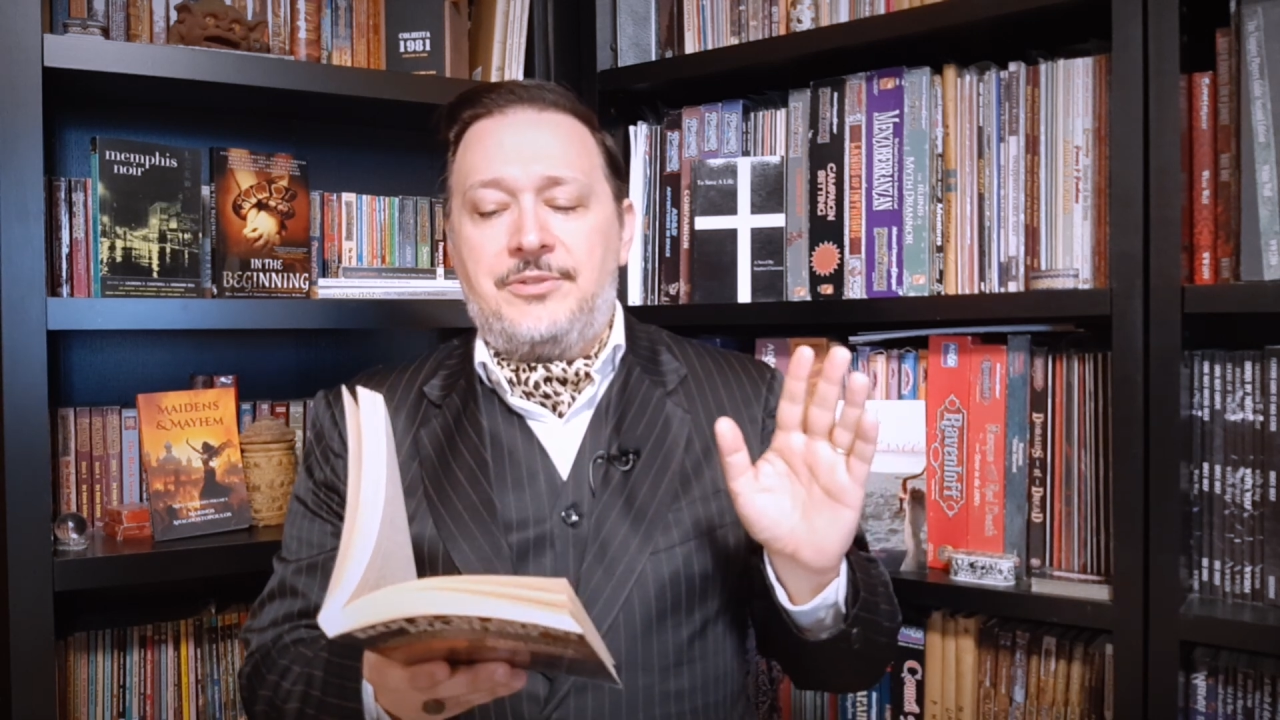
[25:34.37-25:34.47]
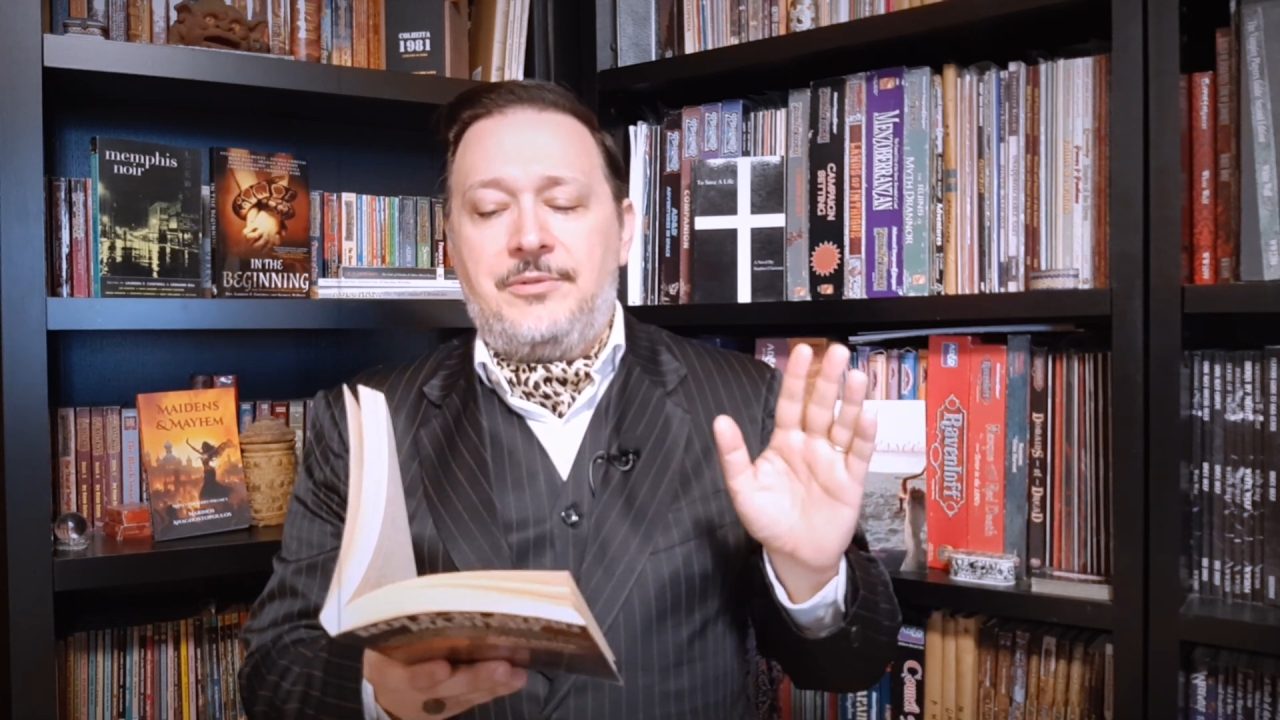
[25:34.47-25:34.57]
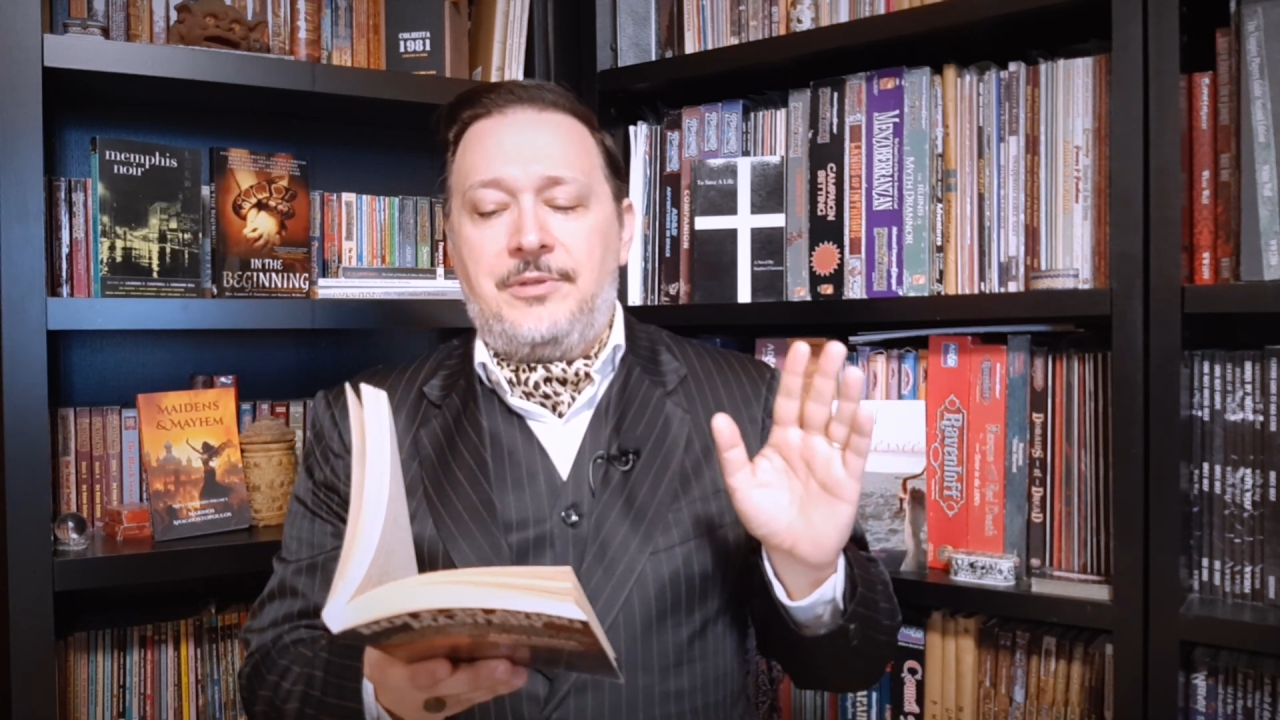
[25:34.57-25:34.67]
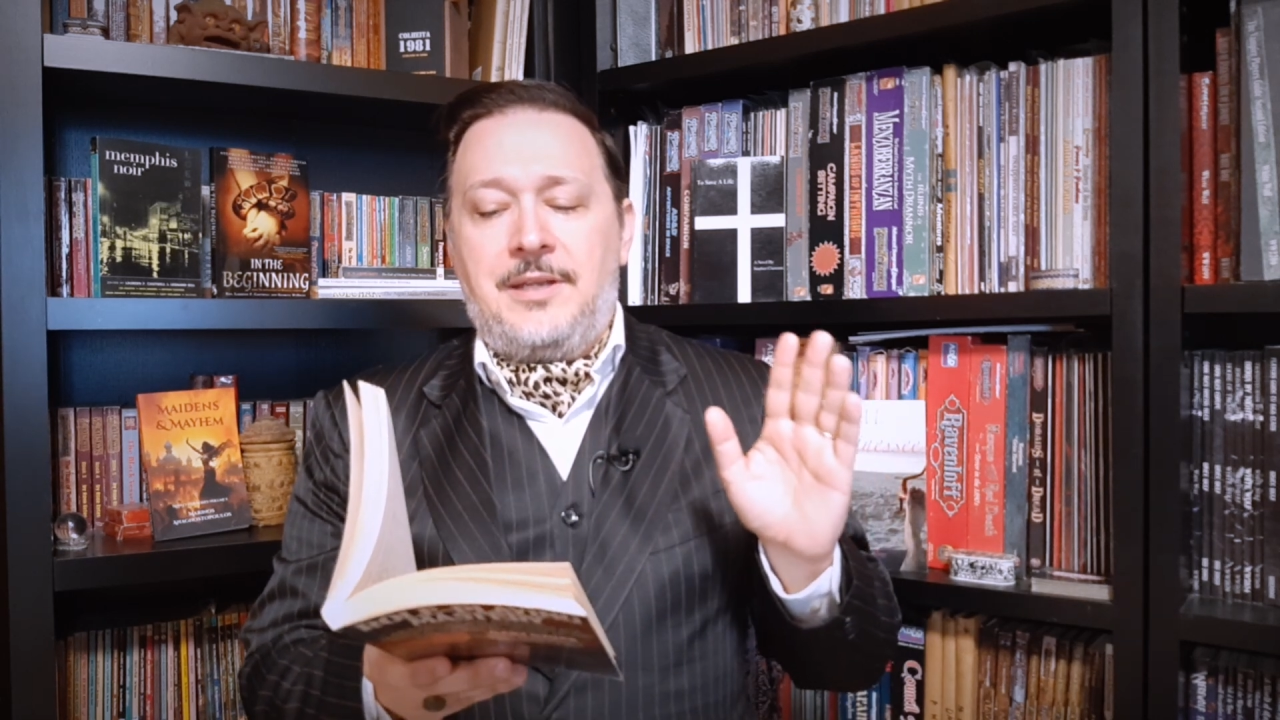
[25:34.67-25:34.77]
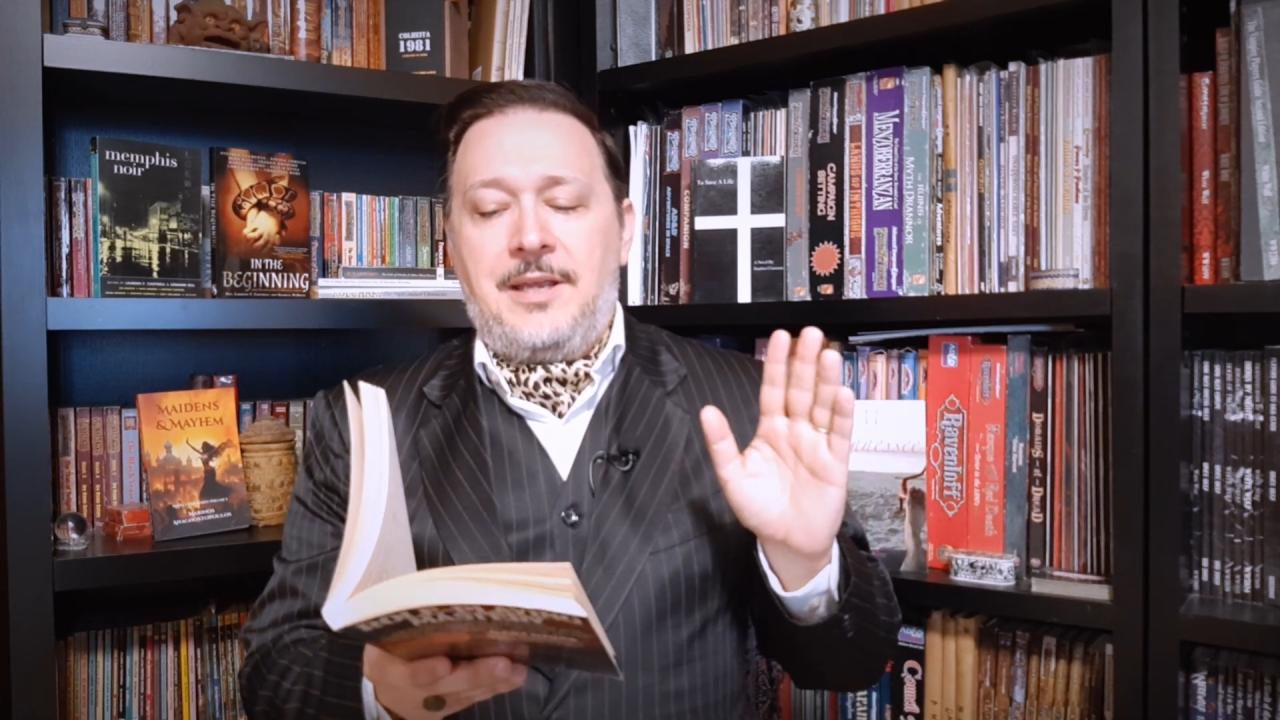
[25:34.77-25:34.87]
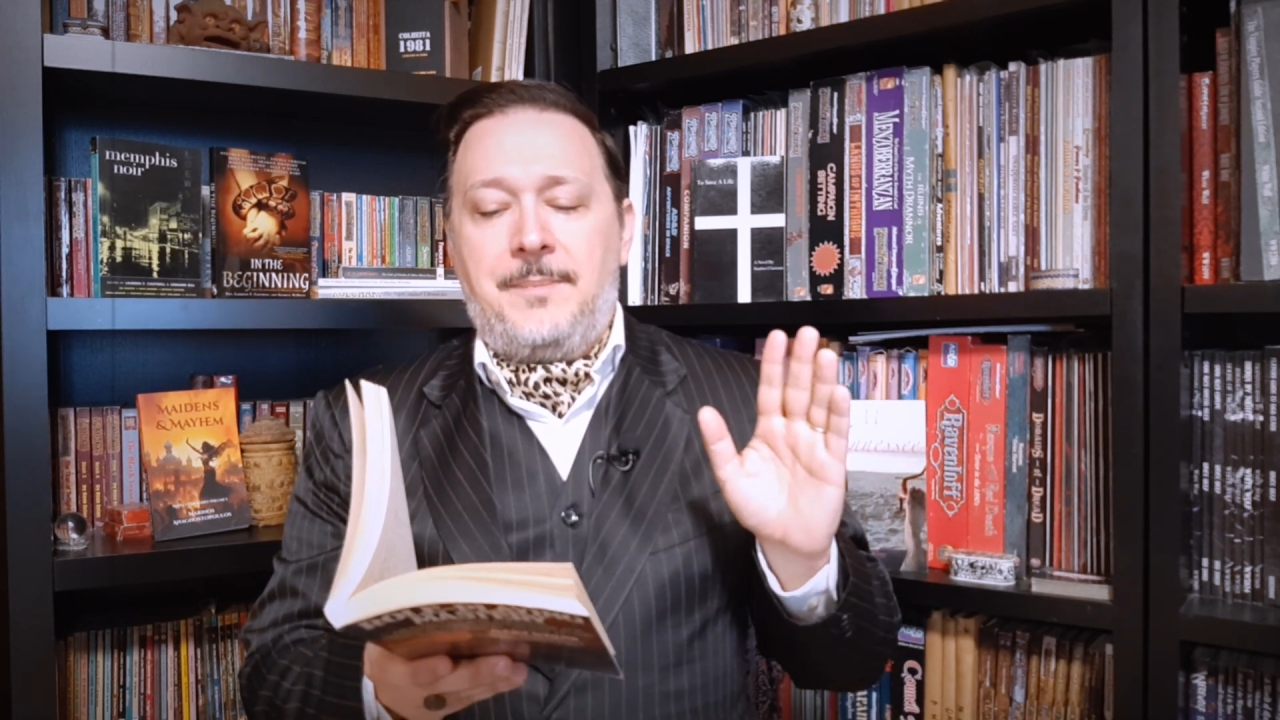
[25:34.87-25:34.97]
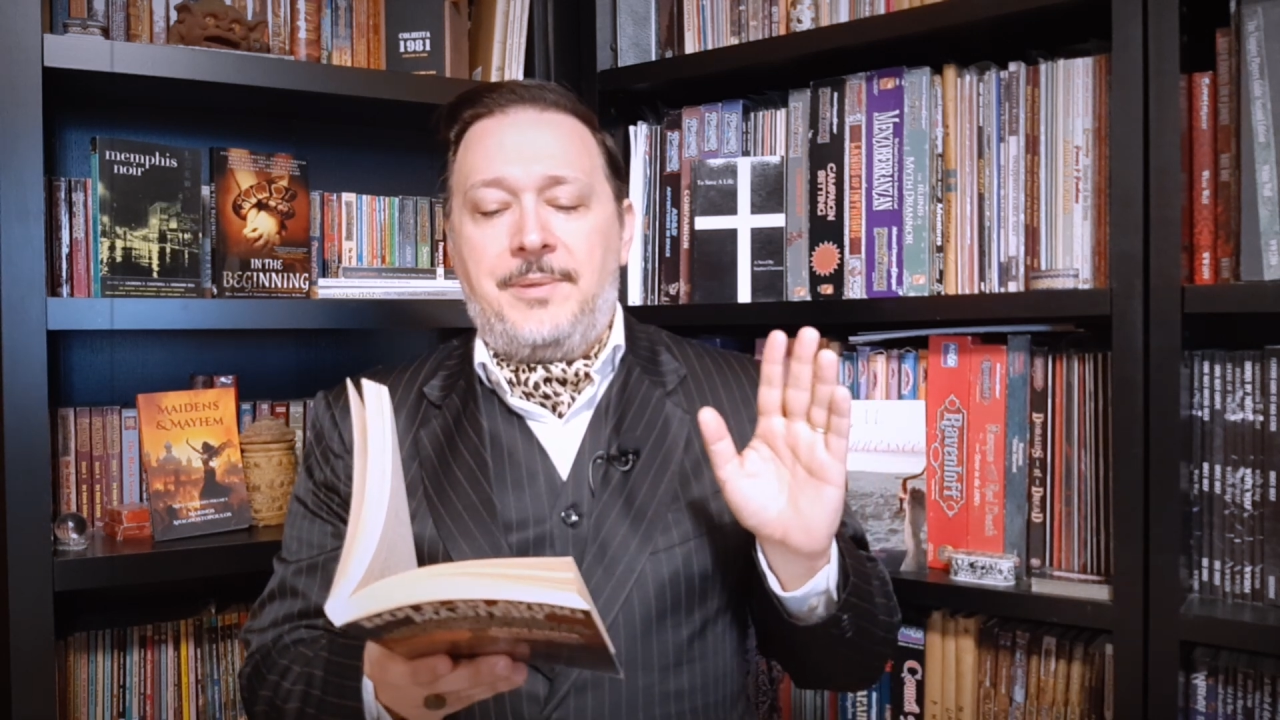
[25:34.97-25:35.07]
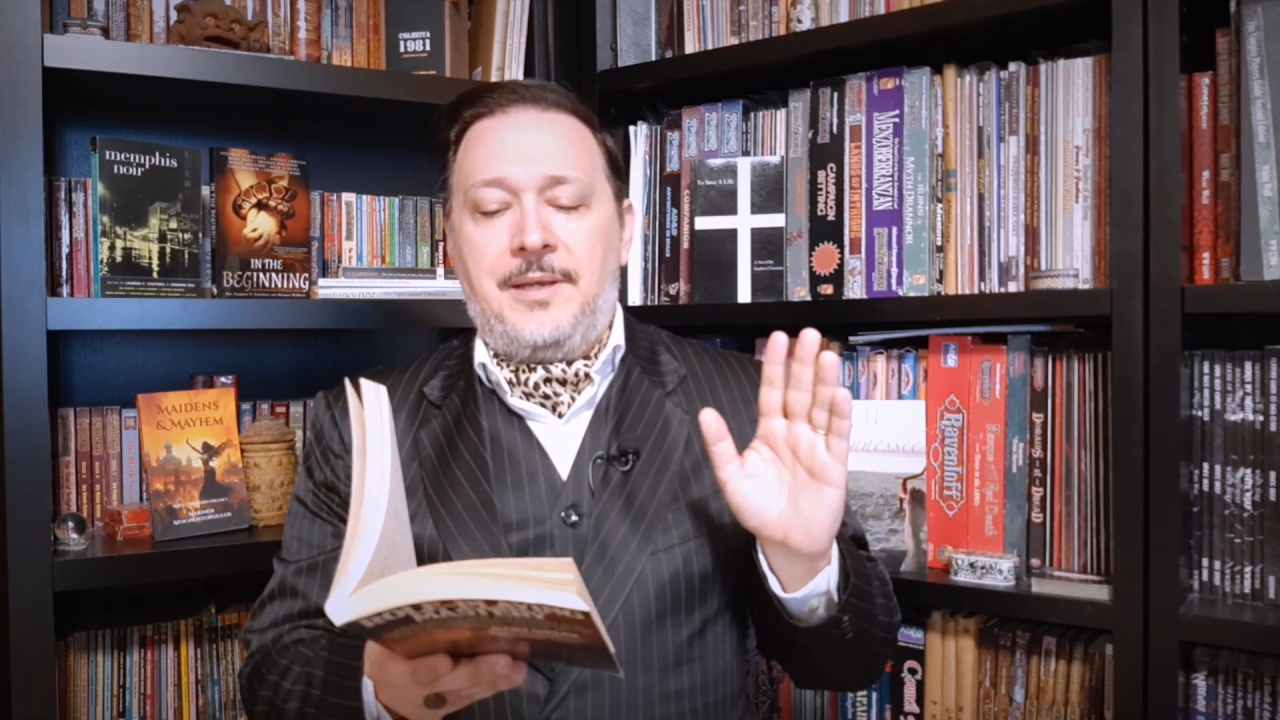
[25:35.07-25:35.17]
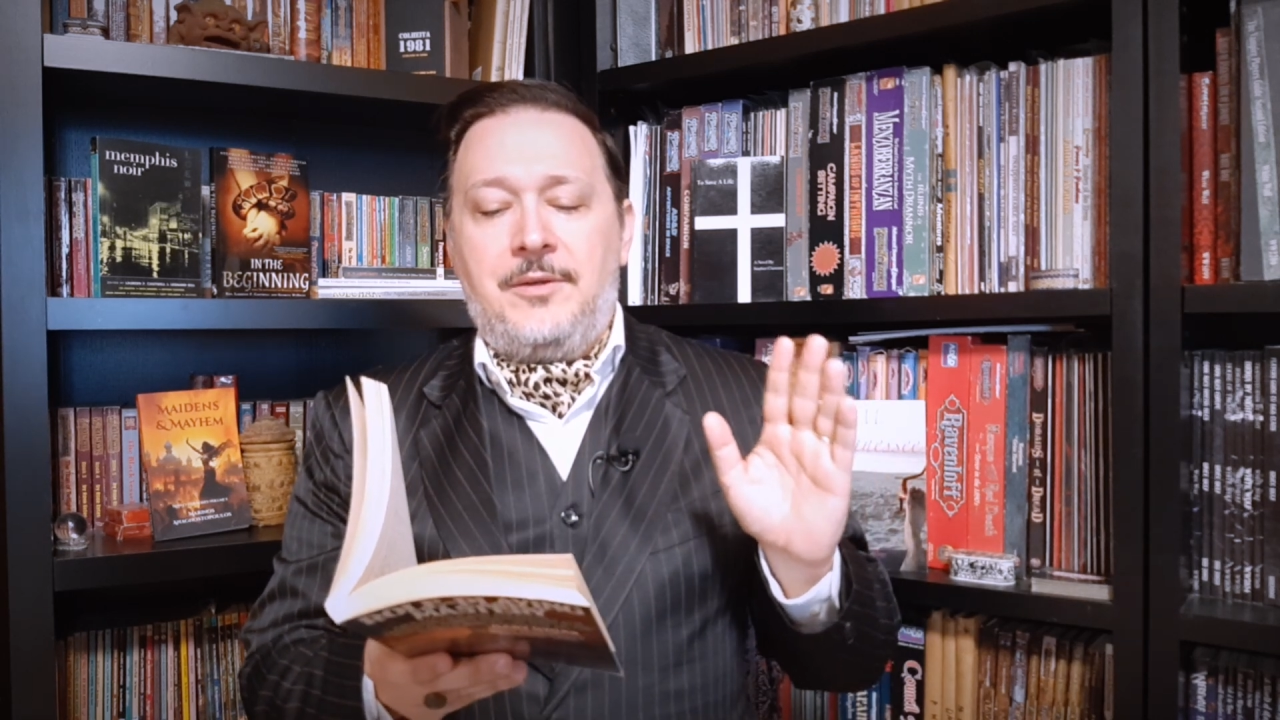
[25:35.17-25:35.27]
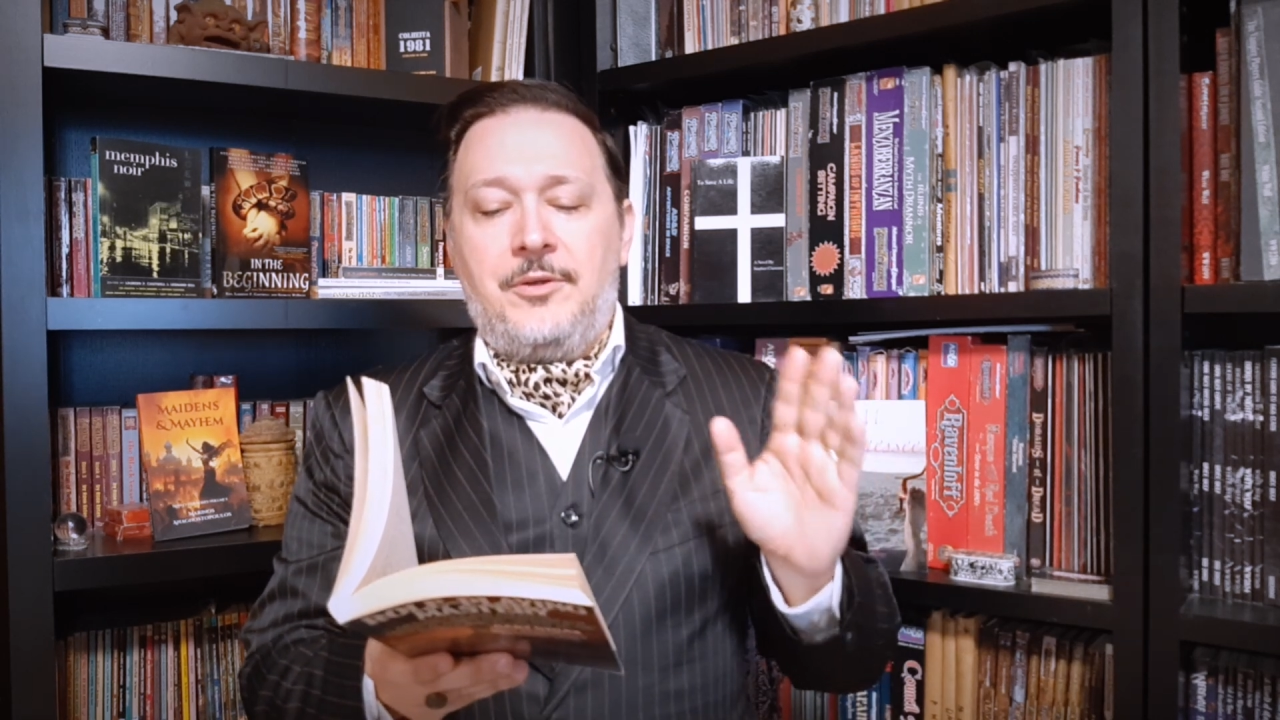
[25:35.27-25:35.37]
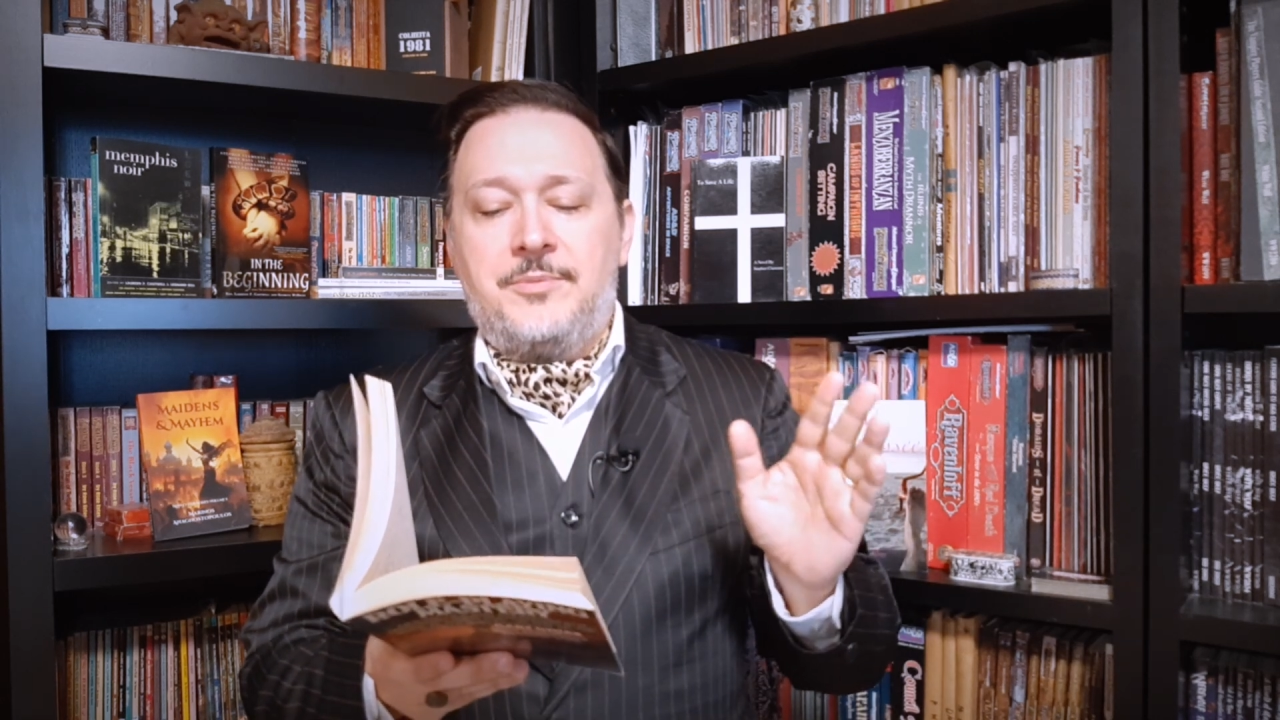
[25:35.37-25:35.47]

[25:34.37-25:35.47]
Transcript: to suit the campaign